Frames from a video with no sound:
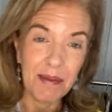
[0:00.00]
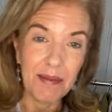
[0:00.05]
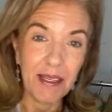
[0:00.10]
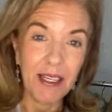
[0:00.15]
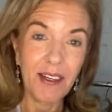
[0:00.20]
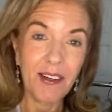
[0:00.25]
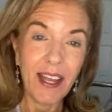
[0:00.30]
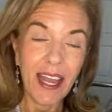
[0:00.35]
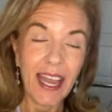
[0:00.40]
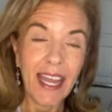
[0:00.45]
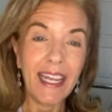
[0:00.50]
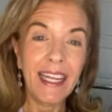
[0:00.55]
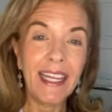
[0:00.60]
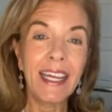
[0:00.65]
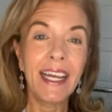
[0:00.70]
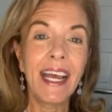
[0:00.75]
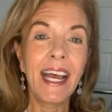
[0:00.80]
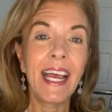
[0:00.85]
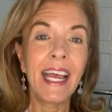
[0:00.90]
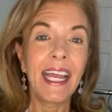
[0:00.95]
me maybe.
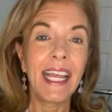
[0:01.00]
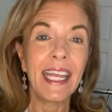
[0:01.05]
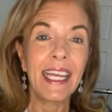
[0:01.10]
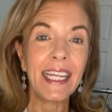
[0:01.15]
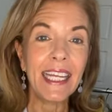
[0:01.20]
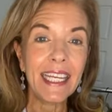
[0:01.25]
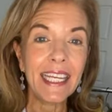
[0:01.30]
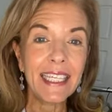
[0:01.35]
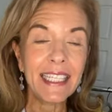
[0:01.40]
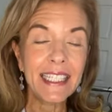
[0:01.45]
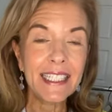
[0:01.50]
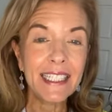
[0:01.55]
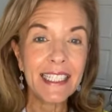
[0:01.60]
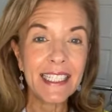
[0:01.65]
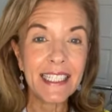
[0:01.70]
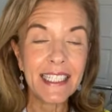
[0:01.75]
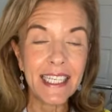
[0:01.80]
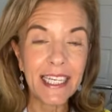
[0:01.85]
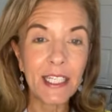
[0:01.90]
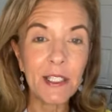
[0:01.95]
Okay, it
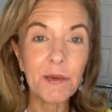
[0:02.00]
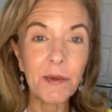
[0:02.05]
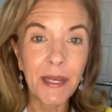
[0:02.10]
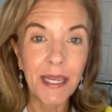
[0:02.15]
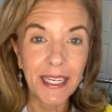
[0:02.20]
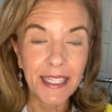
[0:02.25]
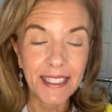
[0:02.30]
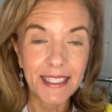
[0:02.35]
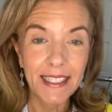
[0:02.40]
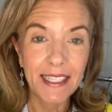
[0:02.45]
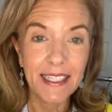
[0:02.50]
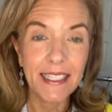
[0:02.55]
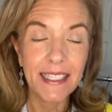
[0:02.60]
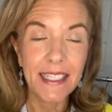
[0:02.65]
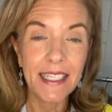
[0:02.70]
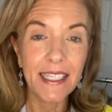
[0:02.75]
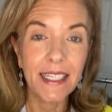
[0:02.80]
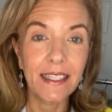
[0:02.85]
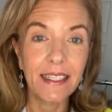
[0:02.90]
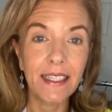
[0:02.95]
is six weeks
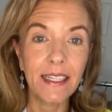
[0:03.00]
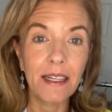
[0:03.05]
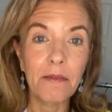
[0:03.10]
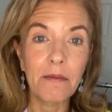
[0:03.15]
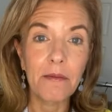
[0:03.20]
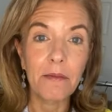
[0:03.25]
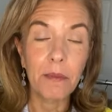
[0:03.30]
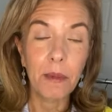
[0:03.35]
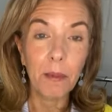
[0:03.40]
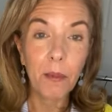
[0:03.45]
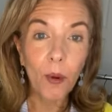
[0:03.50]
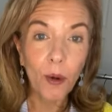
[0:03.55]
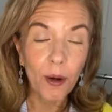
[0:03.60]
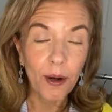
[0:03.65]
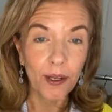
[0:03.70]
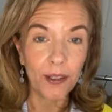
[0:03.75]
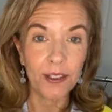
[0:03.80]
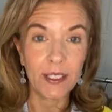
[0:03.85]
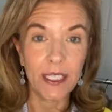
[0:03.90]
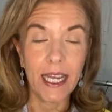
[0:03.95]
until
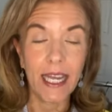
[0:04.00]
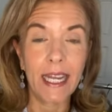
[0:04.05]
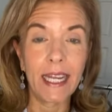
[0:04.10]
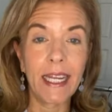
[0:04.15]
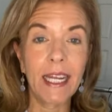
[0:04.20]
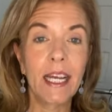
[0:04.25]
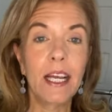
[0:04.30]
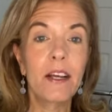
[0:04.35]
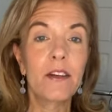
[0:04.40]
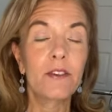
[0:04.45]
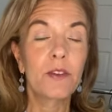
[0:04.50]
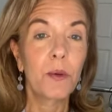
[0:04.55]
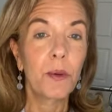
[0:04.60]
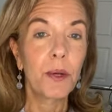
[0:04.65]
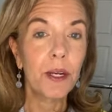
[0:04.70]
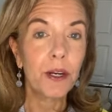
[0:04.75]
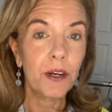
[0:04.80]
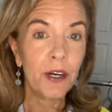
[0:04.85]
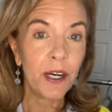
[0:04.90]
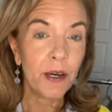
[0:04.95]
Memorial Day,
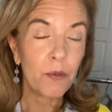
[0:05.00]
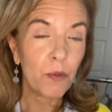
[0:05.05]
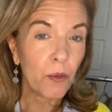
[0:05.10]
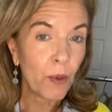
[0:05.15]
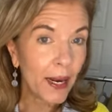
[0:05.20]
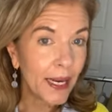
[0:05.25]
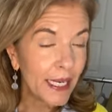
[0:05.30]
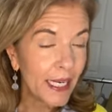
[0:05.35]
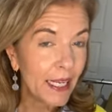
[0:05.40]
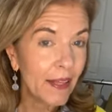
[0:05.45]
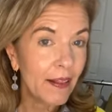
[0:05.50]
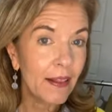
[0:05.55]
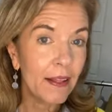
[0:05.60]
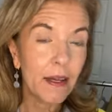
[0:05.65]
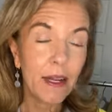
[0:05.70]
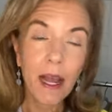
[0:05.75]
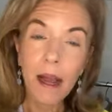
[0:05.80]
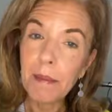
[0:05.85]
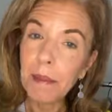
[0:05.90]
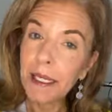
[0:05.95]
so we are right
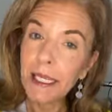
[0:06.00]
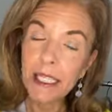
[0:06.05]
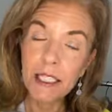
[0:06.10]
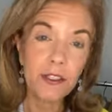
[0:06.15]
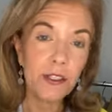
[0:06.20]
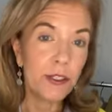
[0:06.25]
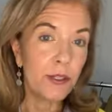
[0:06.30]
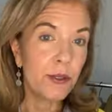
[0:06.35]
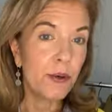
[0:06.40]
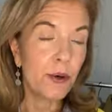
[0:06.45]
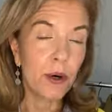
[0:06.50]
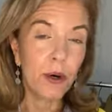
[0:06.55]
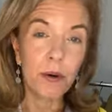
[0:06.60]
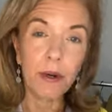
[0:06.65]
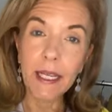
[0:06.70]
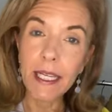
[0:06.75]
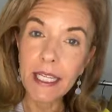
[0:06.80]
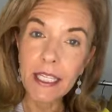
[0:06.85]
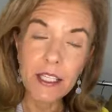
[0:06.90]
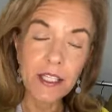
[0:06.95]
in coming into
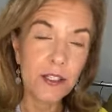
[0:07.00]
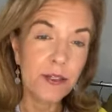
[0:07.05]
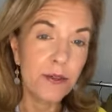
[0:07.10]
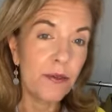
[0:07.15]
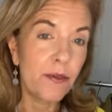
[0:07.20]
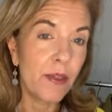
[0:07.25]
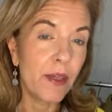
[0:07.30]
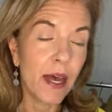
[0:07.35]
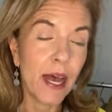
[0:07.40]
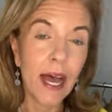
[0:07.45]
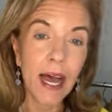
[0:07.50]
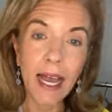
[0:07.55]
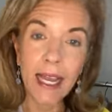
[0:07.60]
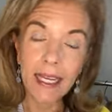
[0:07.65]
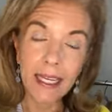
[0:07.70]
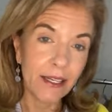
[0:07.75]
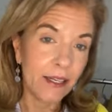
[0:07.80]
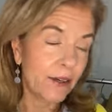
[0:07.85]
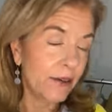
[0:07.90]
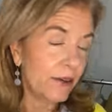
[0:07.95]
or into the
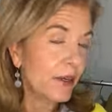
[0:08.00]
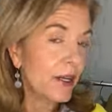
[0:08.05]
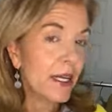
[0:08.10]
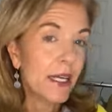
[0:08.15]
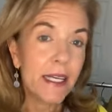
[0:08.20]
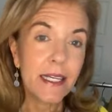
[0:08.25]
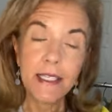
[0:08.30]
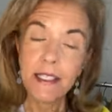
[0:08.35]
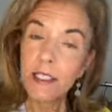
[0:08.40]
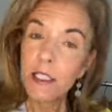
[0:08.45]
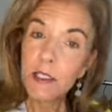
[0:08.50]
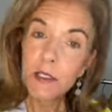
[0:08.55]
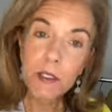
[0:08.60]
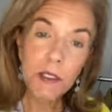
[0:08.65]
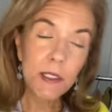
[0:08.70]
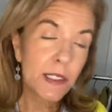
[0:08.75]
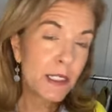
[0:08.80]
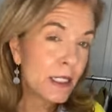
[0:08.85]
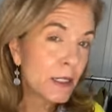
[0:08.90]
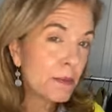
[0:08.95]
you know
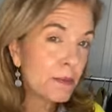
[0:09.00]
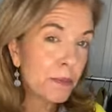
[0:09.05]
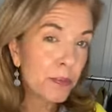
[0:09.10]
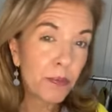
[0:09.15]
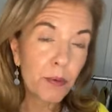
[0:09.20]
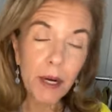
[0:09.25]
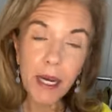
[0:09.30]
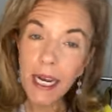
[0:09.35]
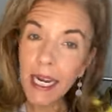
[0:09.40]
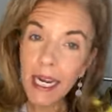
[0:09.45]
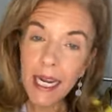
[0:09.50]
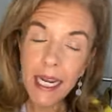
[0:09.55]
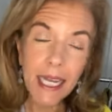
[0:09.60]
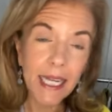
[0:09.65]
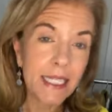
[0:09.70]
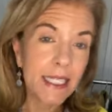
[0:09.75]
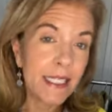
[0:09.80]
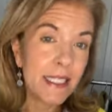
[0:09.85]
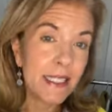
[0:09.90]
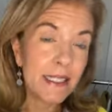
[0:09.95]

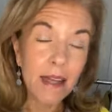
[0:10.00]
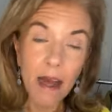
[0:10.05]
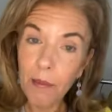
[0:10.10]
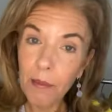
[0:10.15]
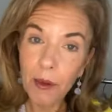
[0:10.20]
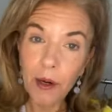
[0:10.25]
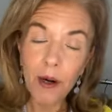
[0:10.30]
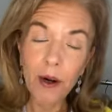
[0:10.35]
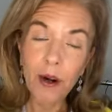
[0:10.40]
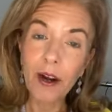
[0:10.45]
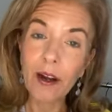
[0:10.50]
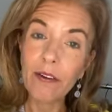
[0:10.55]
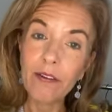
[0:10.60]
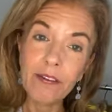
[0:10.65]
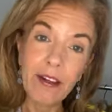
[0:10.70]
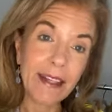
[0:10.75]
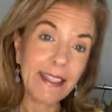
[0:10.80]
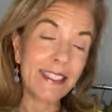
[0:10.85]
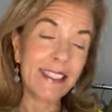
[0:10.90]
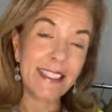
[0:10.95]
spring and summer
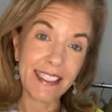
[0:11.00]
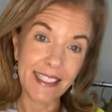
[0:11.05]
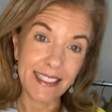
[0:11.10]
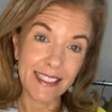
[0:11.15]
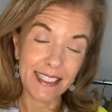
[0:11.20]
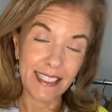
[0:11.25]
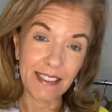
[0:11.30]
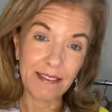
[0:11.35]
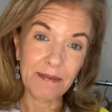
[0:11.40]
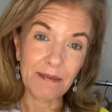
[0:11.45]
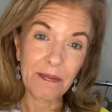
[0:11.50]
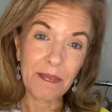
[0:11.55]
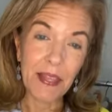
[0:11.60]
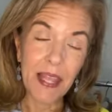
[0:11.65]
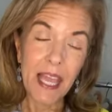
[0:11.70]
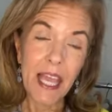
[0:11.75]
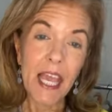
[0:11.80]
event season.